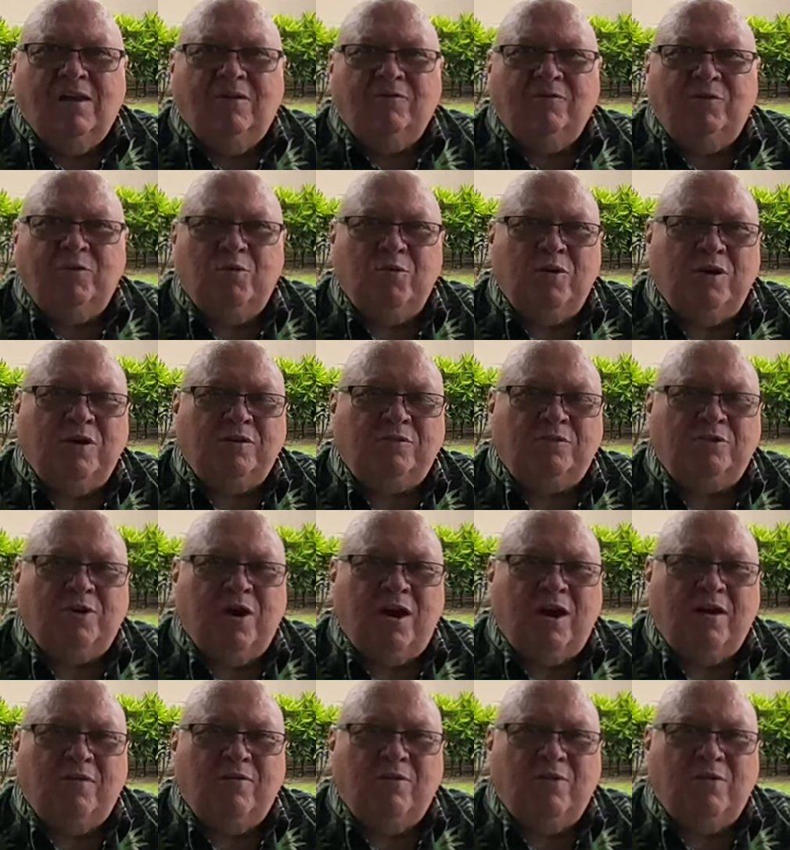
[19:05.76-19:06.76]
If you want to
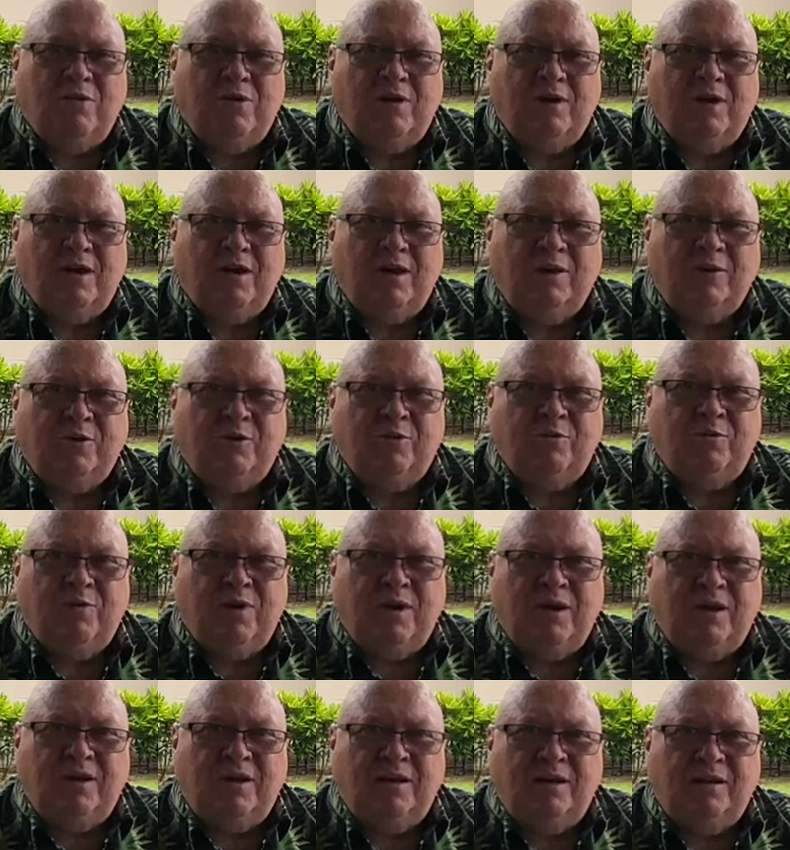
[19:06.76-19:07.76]
travel and you're
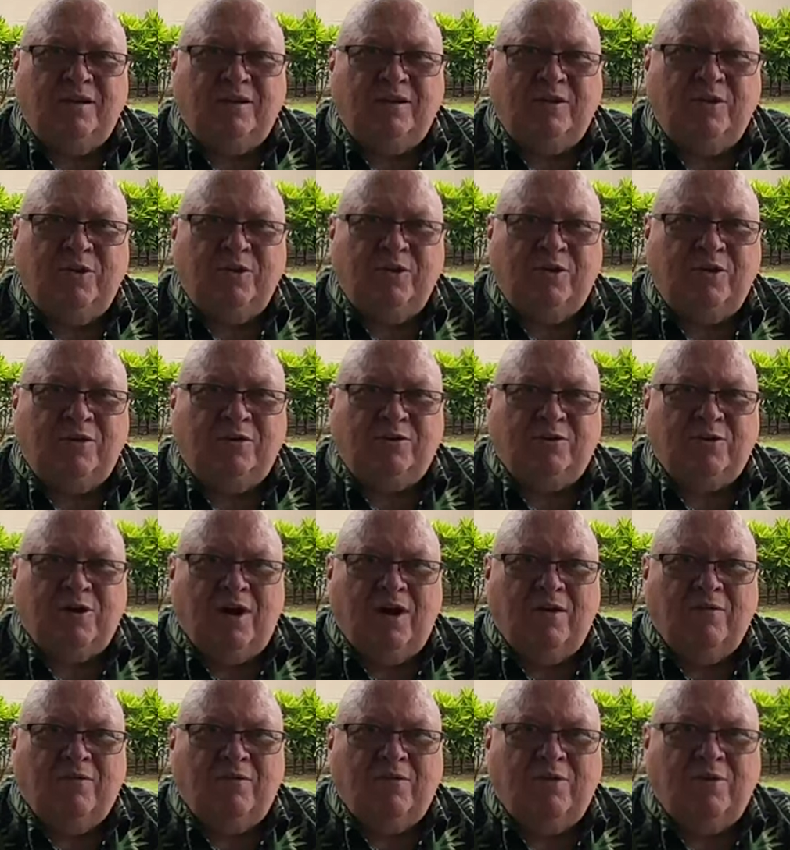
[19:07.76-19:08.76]
renting, you can
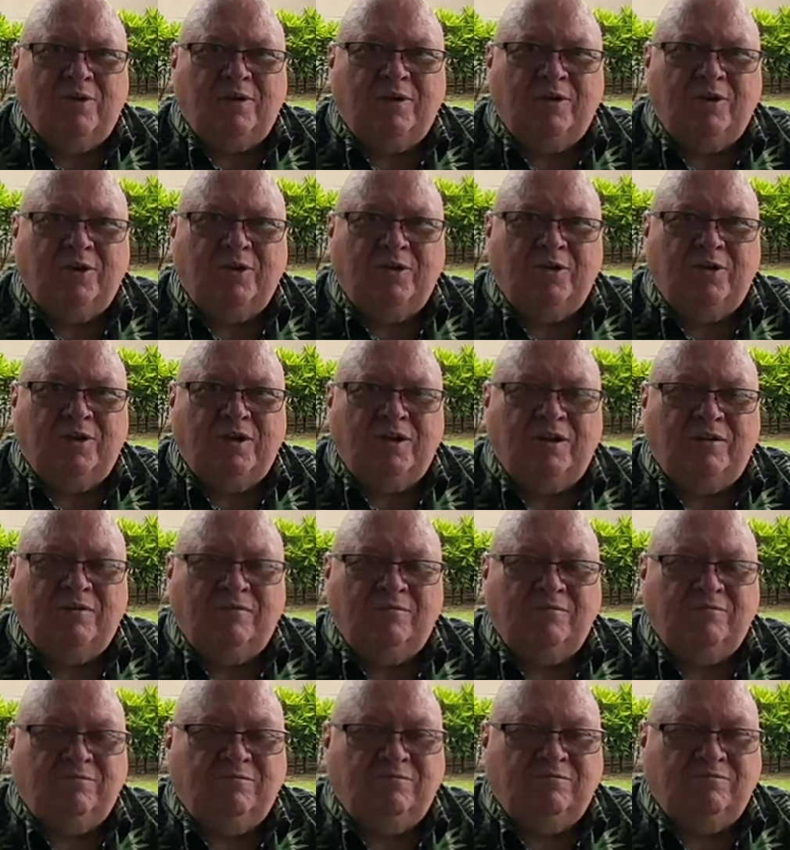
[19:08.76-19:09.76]
travel and you
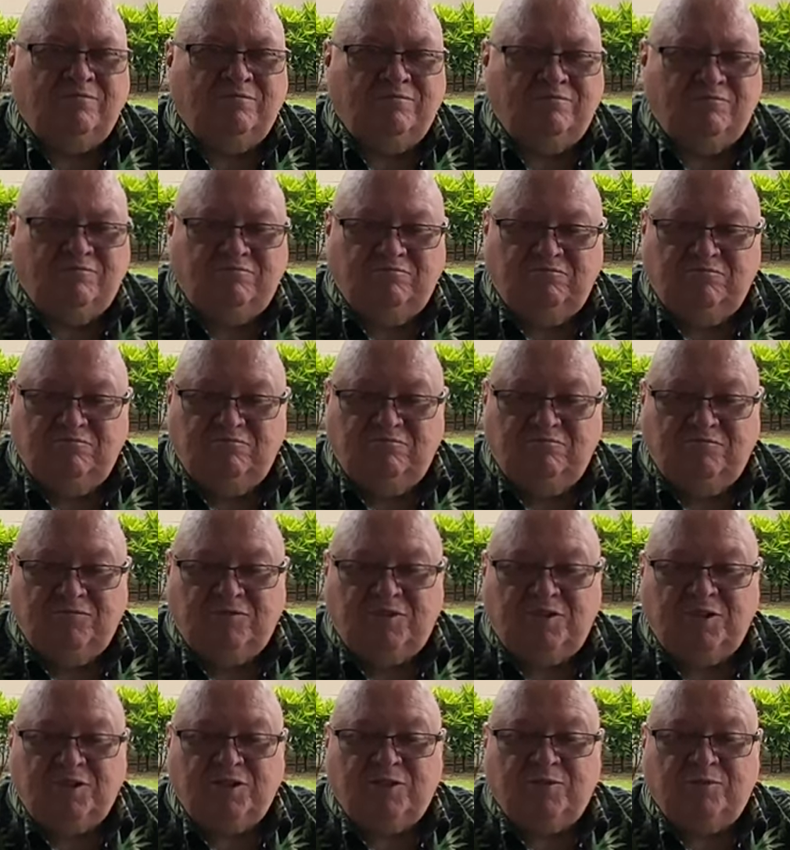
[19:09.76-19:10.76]
can
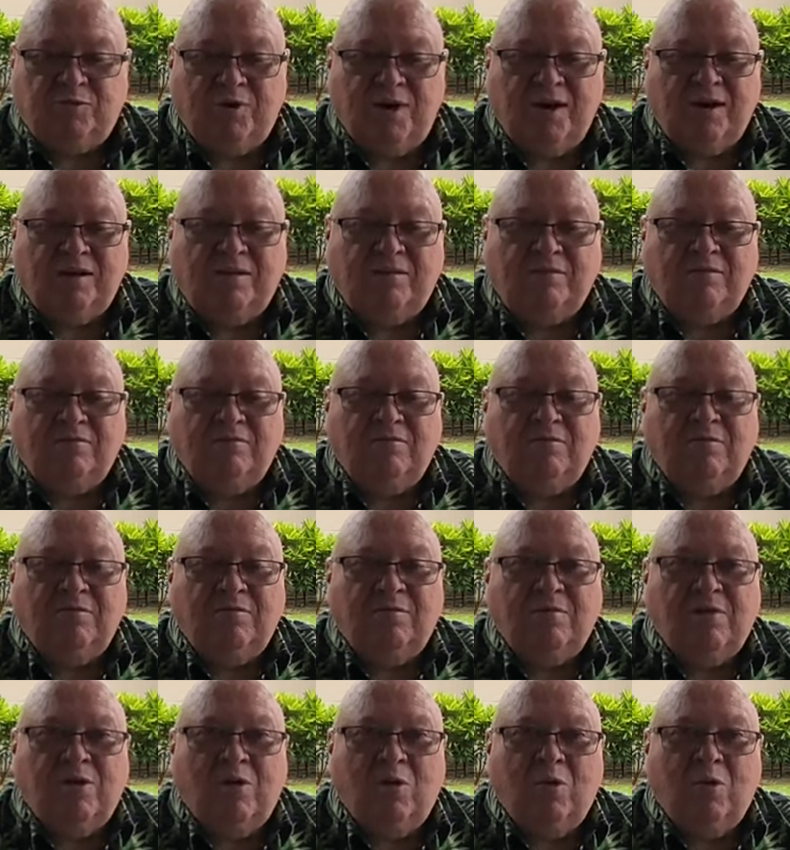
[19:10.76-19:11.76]
just rent,
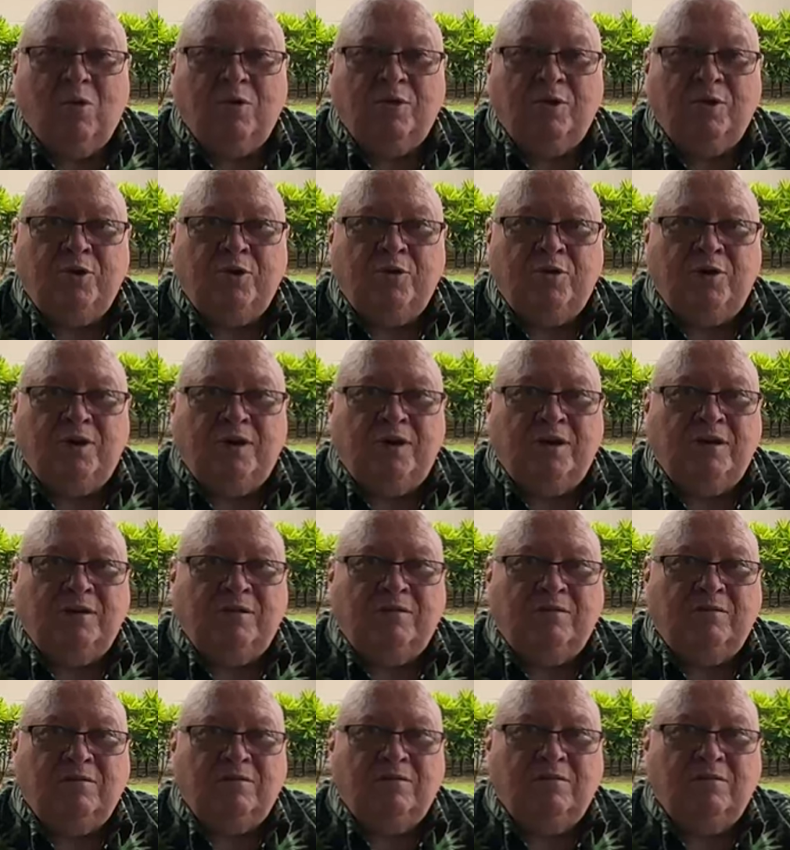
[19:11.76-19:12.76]
or you can